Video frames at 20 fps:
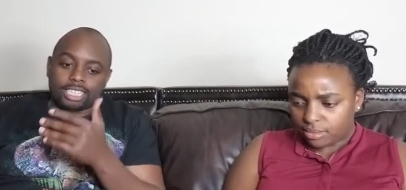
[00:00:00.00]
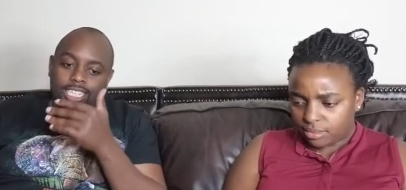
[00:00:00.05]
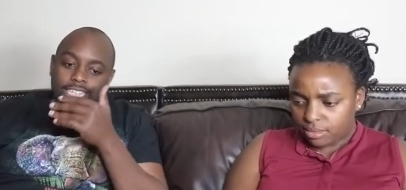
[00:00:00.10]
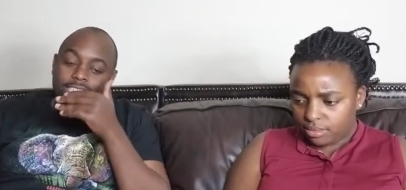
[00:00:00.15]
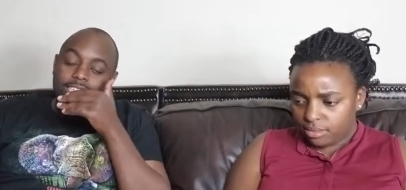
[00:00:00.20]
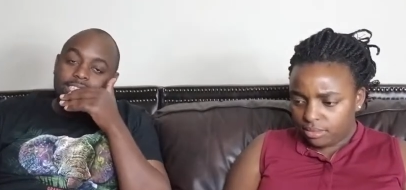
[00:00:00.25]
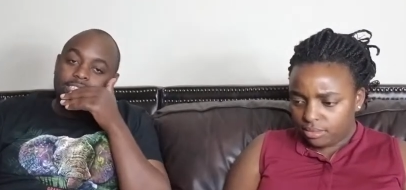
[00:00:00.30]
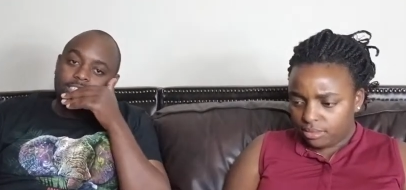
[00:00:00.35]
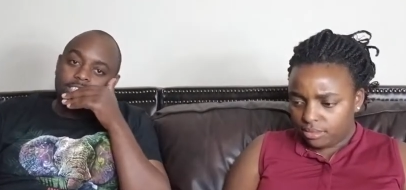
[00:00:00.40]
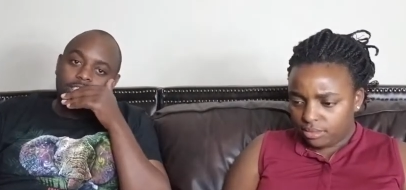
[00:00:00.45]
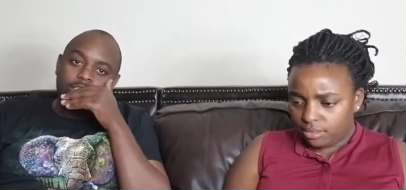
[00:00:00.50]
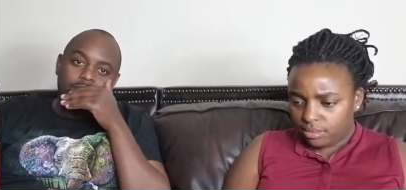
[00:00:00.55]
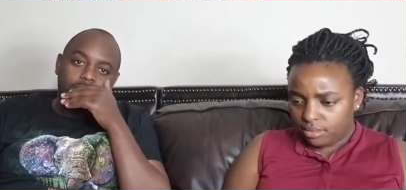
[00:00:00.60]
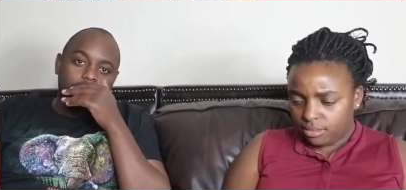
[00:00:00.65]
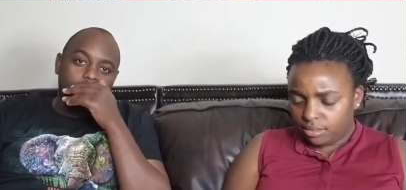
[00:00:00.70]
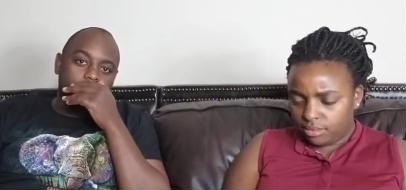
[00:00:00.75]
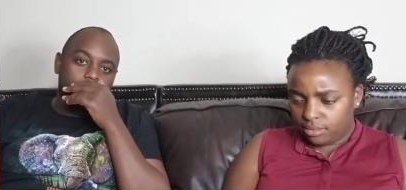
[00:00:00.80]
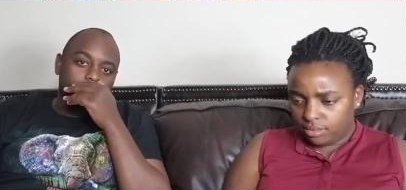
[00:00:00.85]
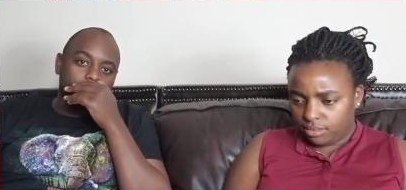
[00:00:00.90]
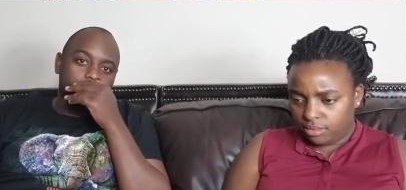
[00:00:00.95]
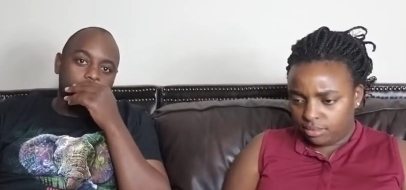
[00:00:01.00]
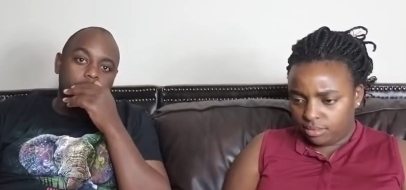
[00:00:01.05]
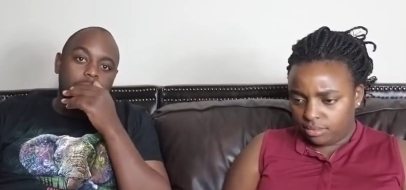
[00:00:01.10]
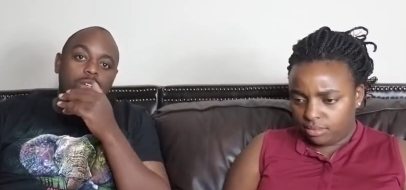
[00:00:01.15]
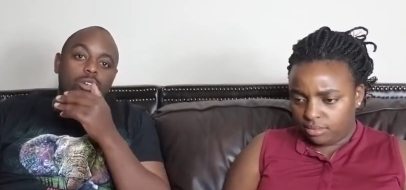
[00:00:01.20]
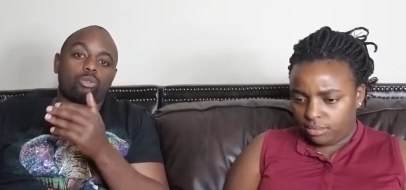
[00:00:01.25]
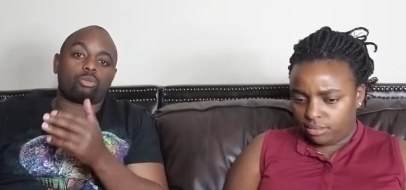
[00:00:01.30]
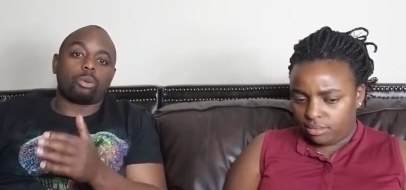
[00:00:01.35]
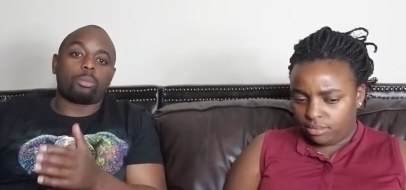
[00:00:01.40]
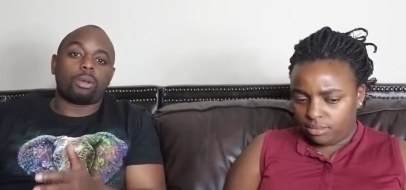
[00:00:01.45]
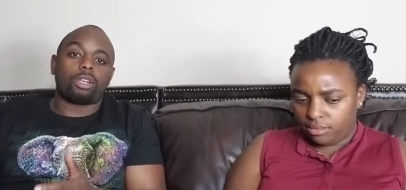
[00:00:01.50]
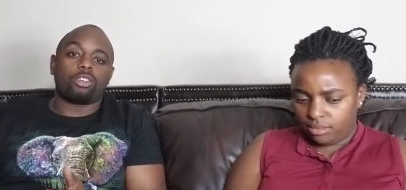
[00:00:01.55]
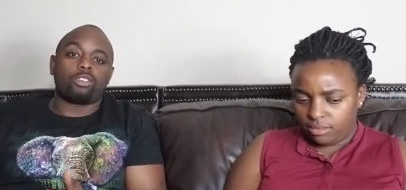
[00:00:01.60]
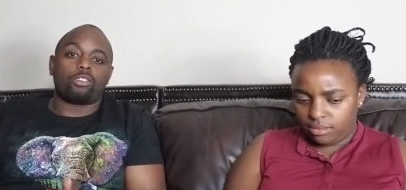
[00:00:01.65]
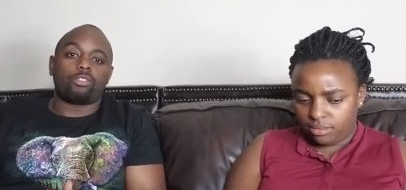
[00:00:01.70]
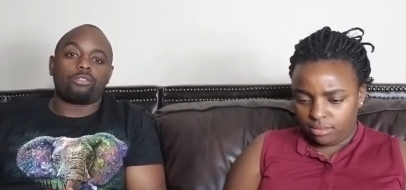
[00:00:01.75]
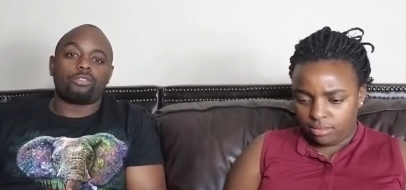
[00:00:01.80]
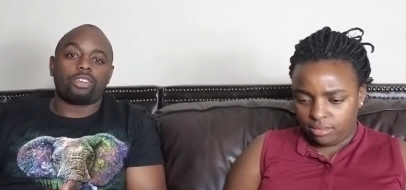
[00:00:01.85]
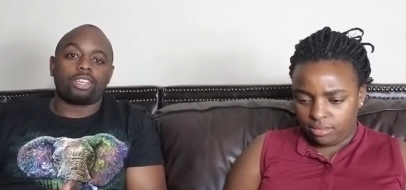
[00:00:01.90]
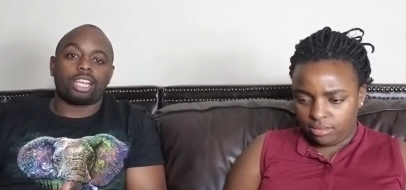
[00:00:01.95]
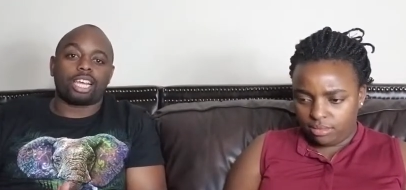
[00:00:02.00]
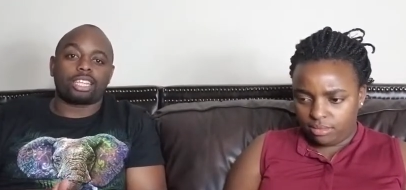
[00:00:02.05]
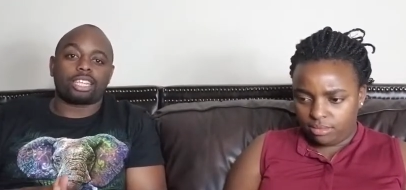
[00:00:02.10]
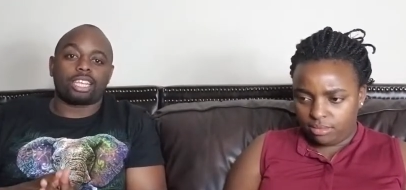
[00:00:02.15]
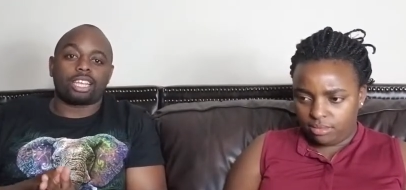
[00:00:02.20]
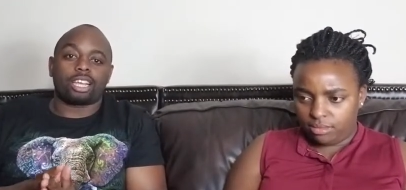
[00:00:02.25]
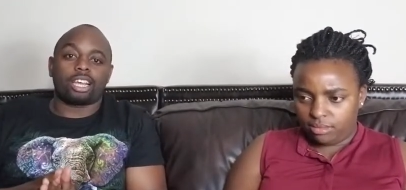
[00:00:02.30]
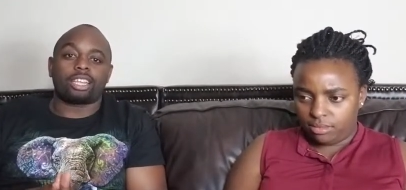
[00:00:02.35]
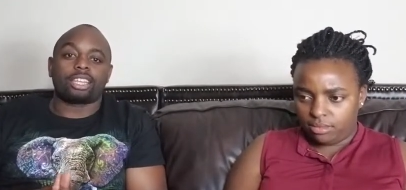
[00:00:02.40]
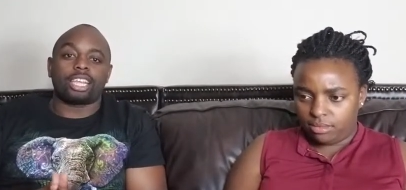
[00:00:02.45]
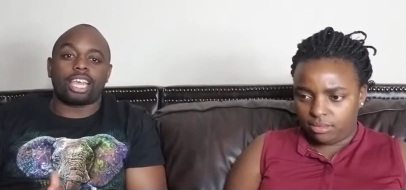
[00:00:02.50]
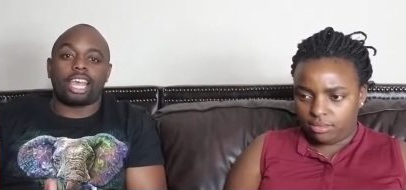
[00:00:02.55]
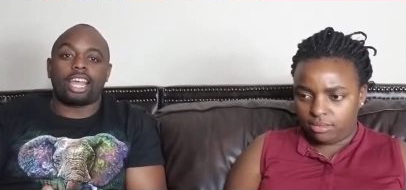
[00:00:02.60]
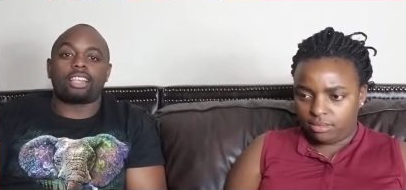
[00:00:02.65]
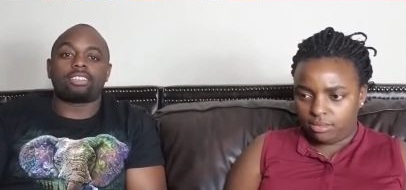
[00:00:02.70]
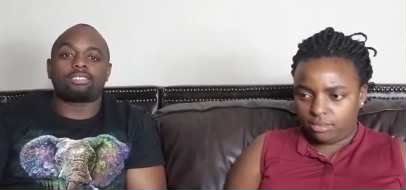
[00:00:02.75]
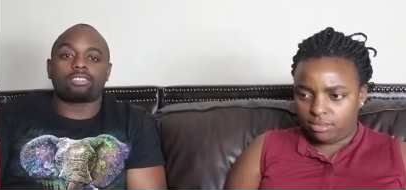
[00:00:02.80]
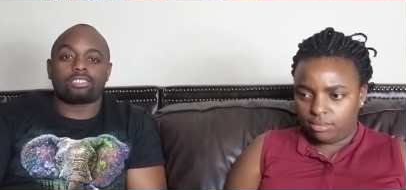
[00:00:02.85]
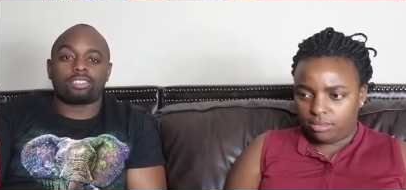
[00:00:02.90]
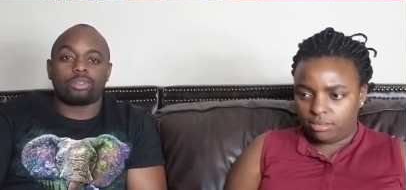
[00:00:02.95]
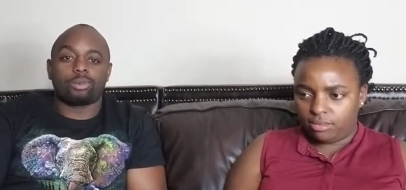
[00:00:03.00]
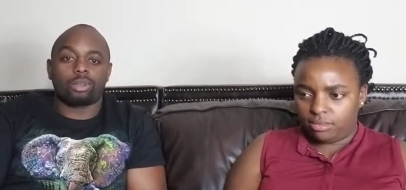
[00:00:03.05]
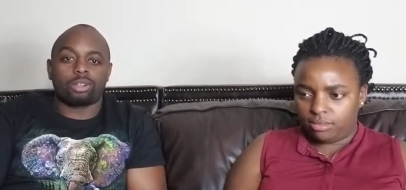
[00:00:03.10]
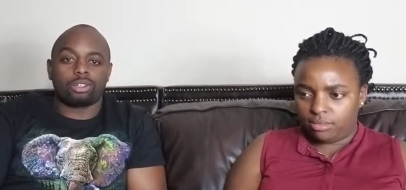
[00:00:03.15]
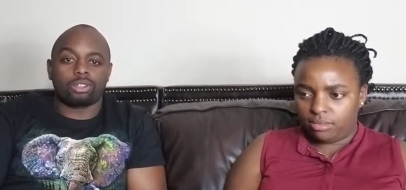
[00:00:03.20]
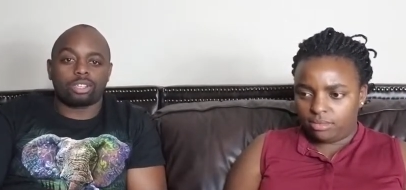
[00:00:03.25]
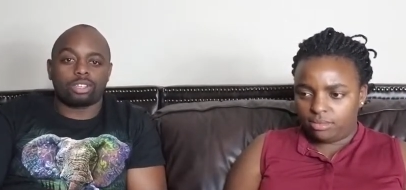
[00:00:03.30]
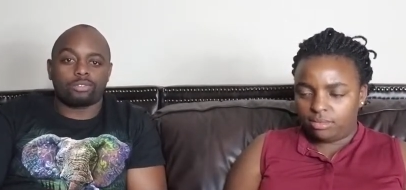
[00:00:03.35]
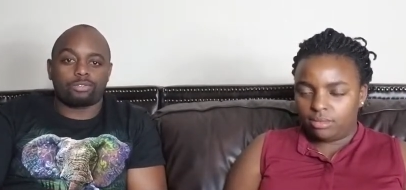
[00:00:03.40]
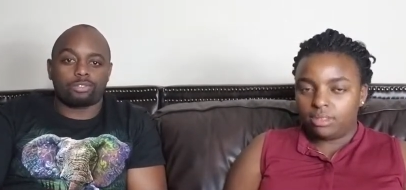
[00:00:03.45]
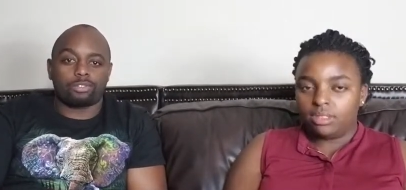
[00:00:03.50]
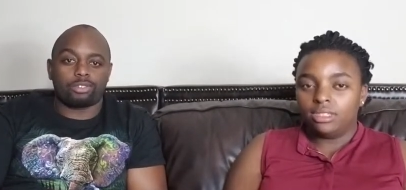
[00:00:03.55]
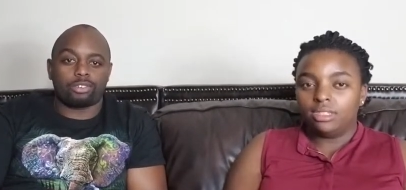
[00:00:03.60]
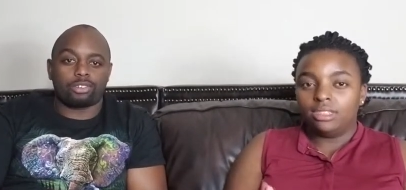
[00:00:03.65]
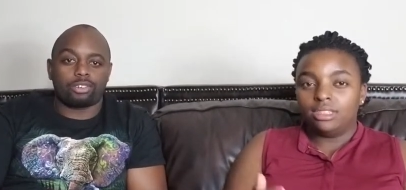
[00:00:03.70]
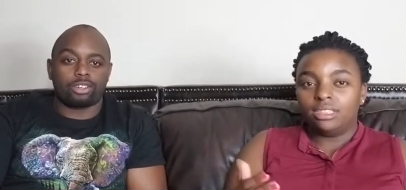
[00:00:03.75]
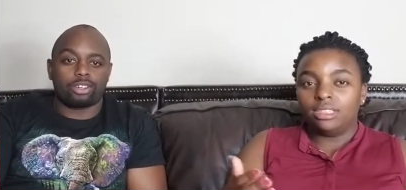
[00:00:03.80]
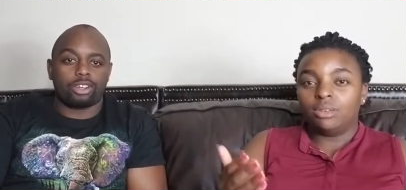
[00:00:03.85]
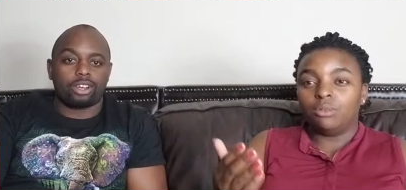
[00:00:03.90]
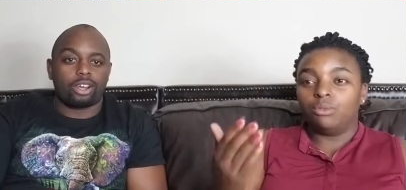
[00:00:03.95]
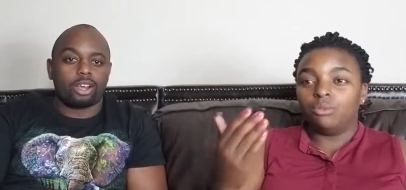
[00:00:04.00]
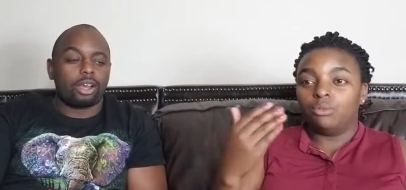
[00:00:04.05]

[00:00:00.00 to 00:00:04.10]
Speaker 1: They did yeah, because women don't feel like they got the answers they were looking for. No.